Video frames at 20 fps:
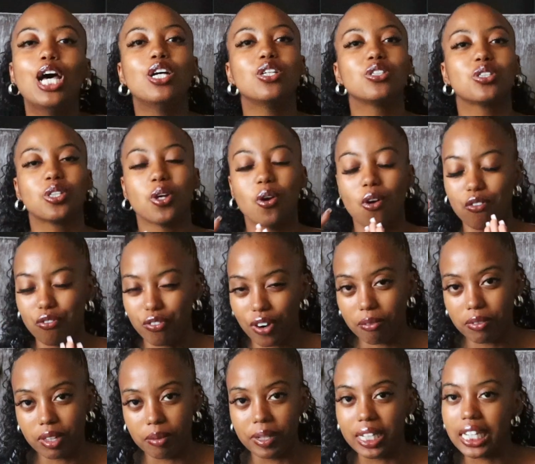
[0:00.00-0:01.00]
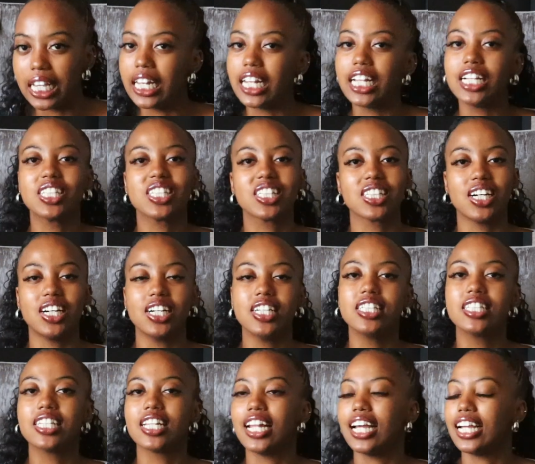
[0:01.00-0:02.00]
so from the beginning
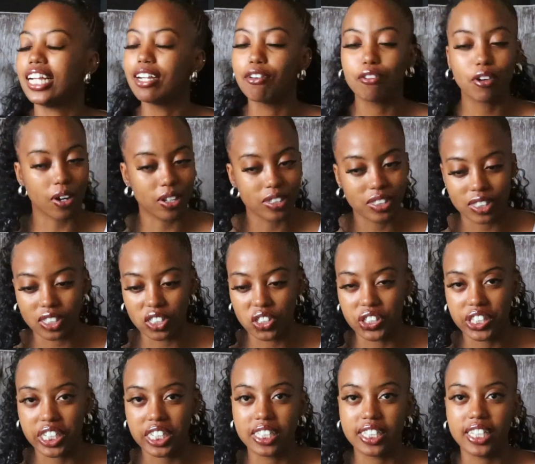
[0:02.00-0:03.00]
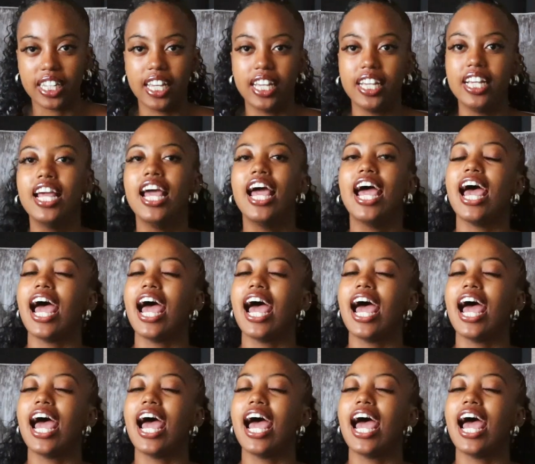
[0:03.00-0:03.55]
start like concentrating